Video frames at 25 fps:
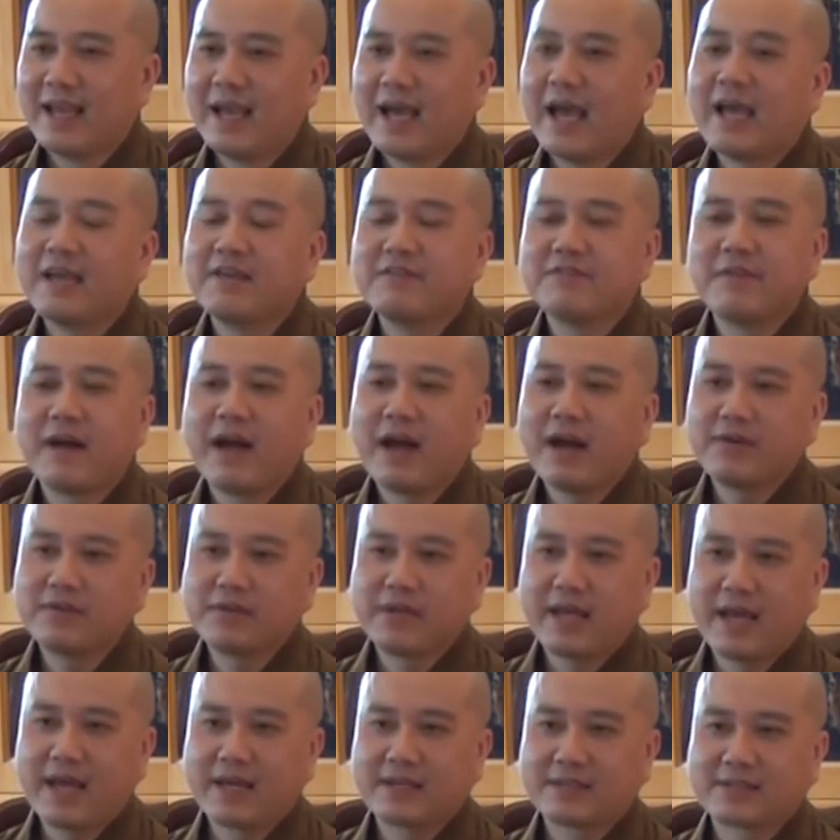I
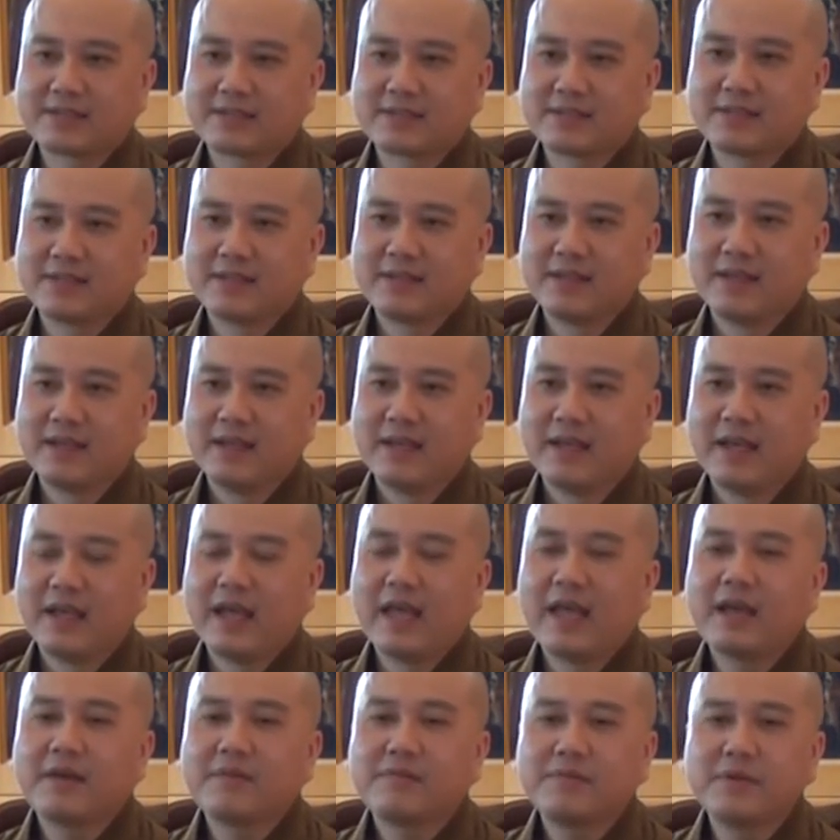vow that
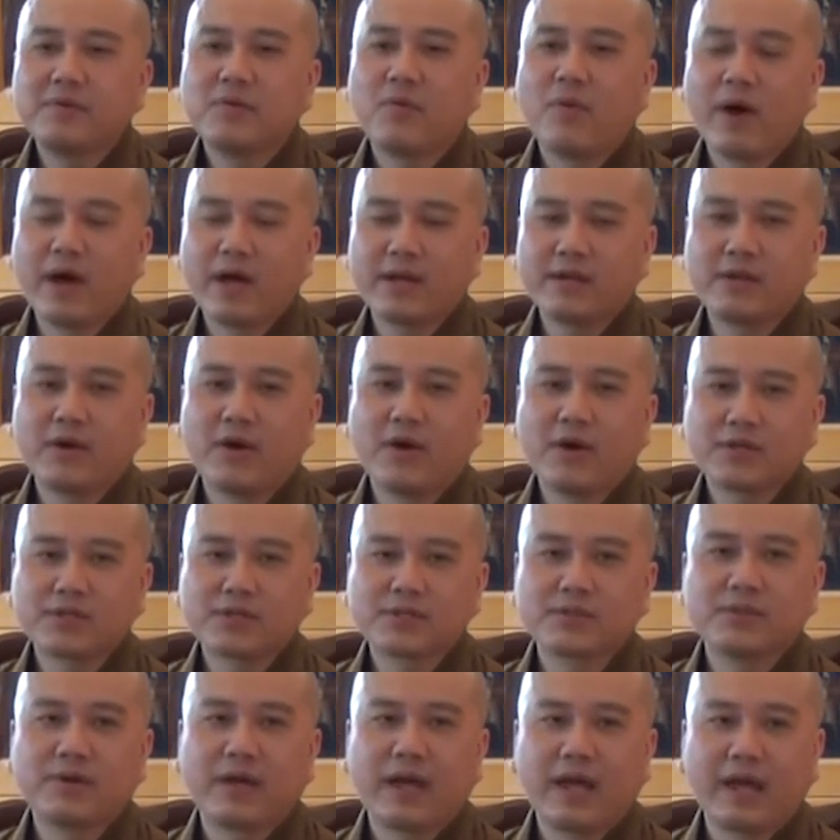everyone
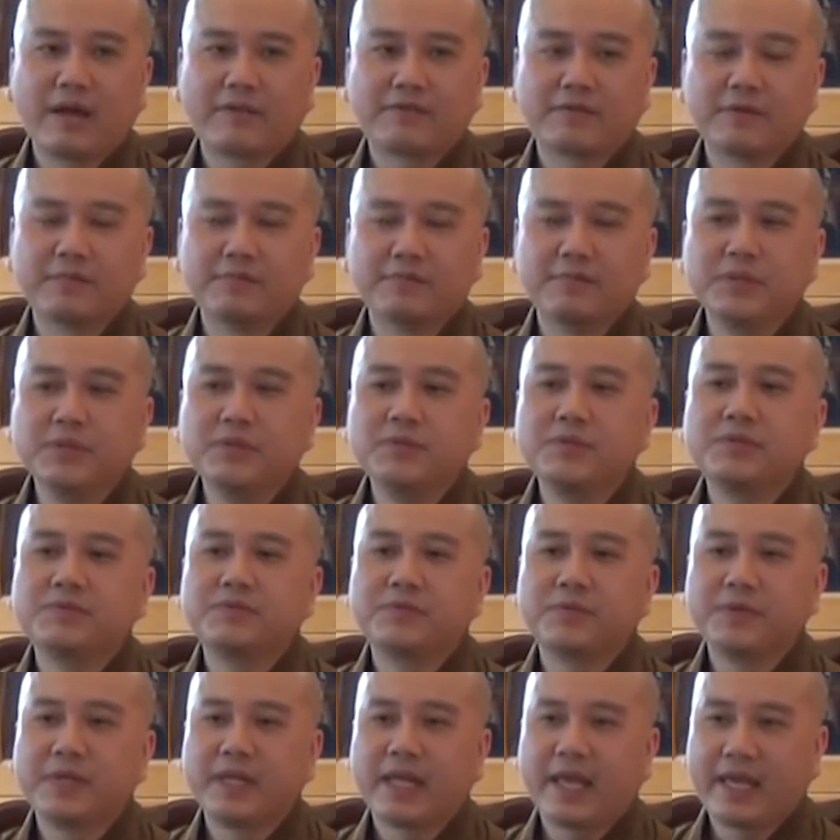also have the
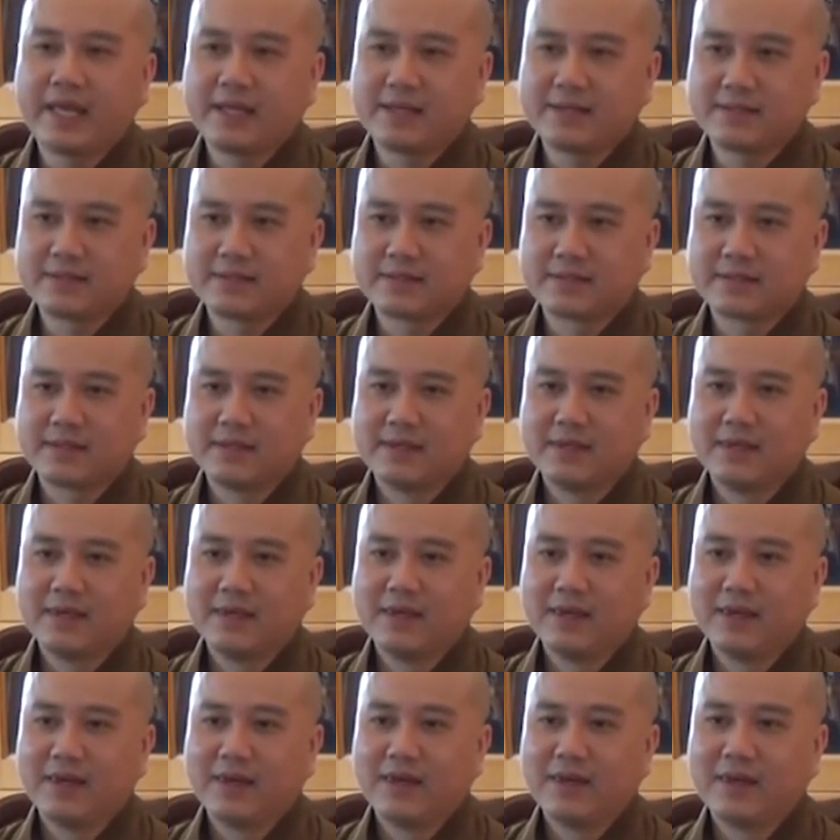beautiful hands,
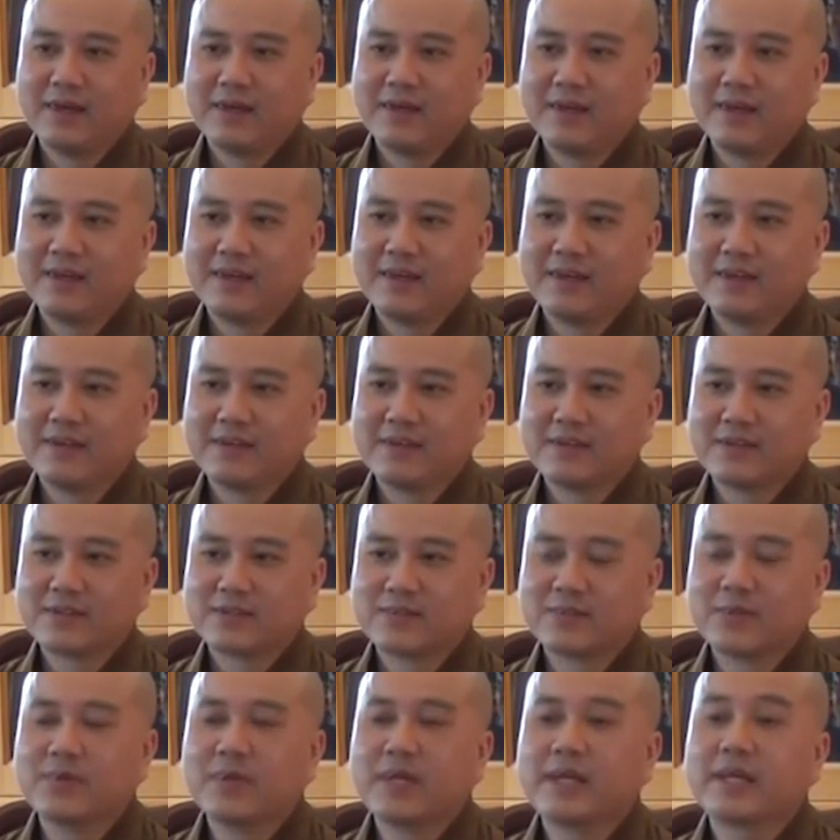
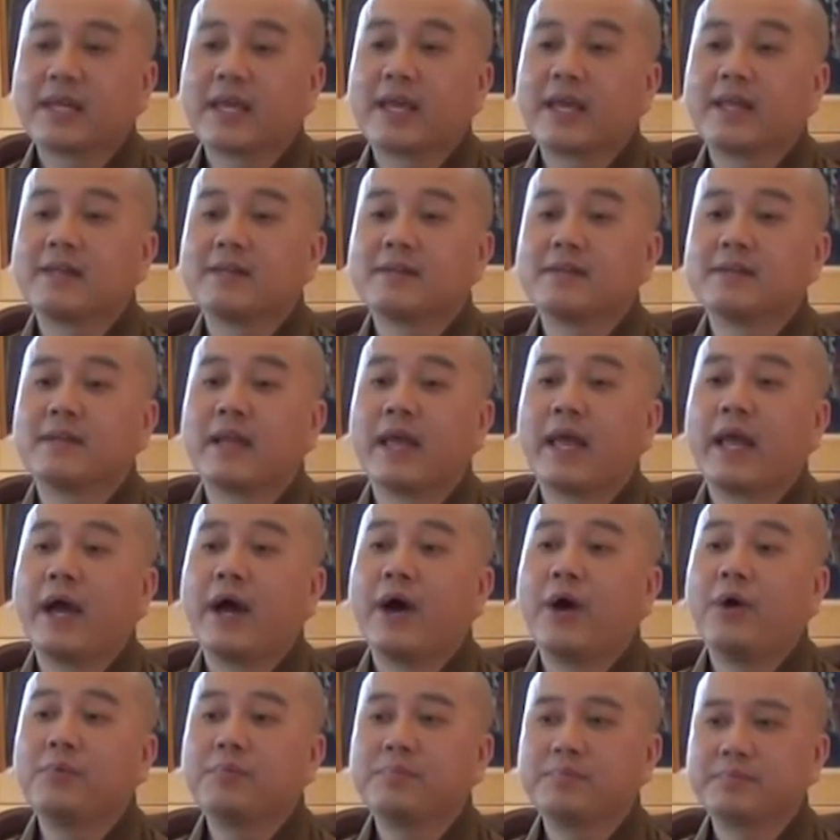so they can
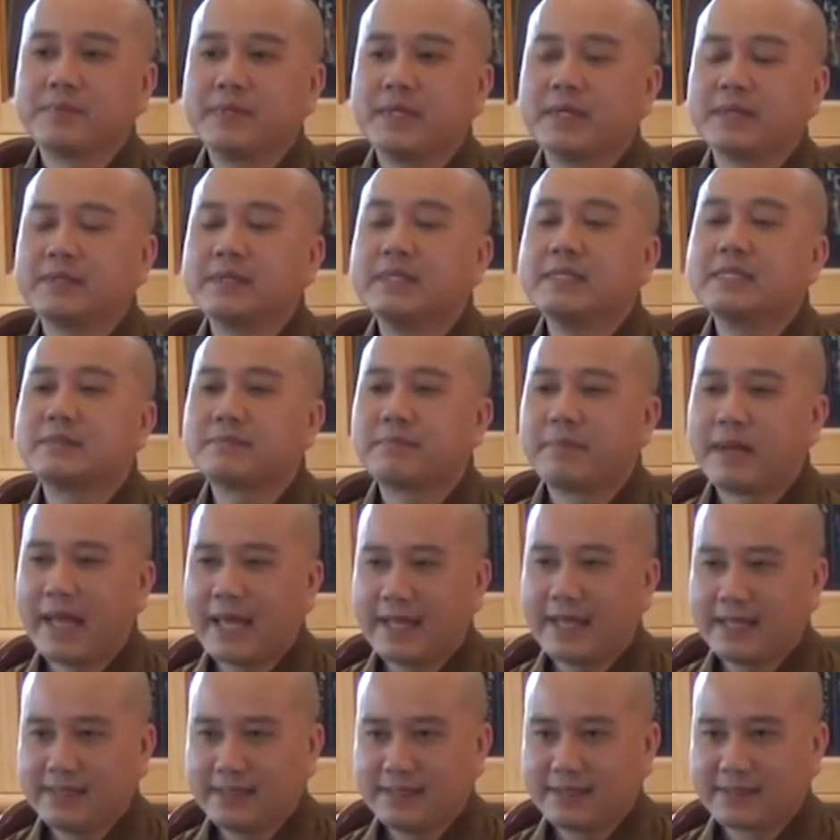help this
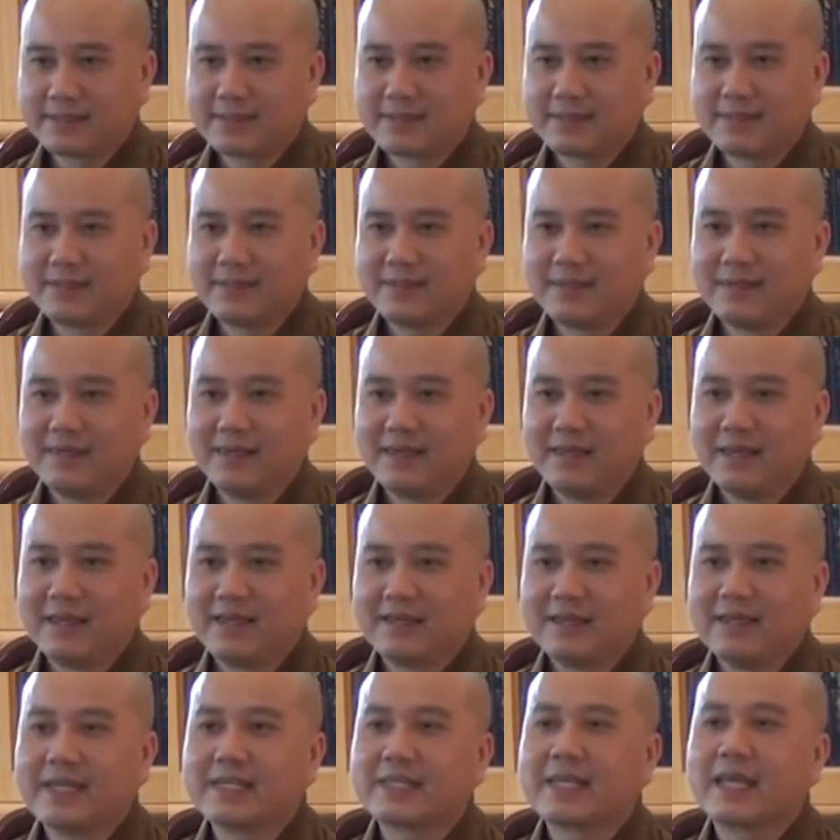planet.
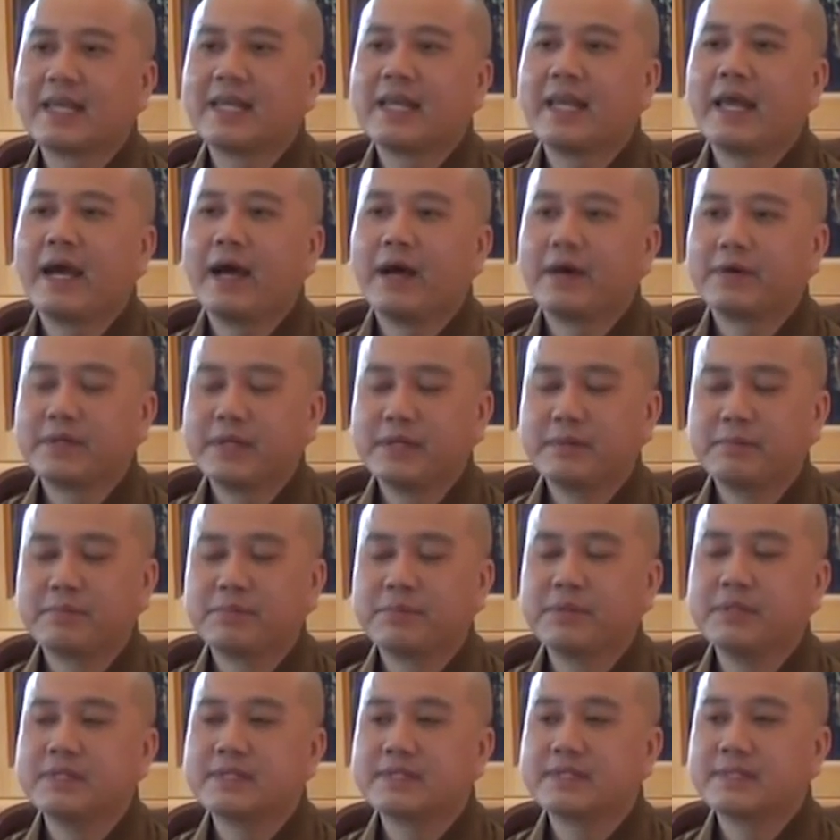They can
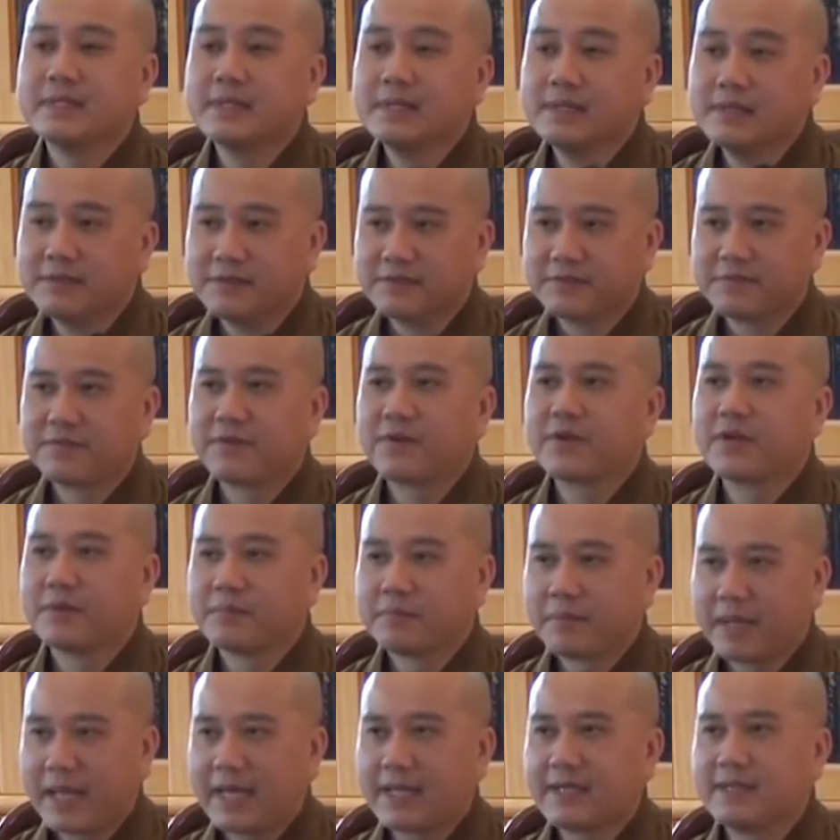be preserved for the
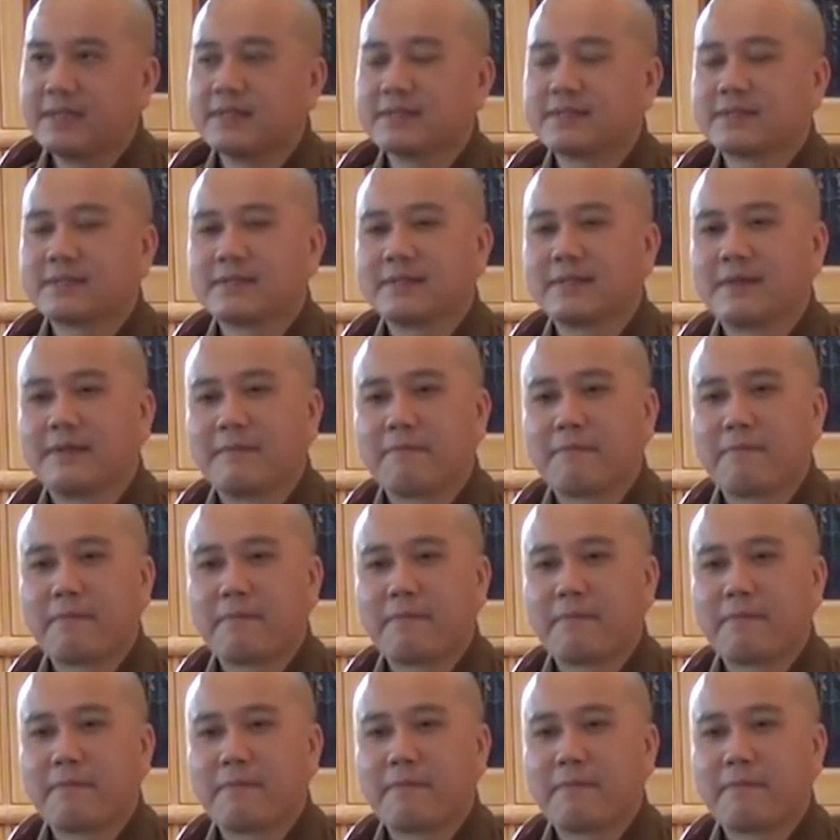planet.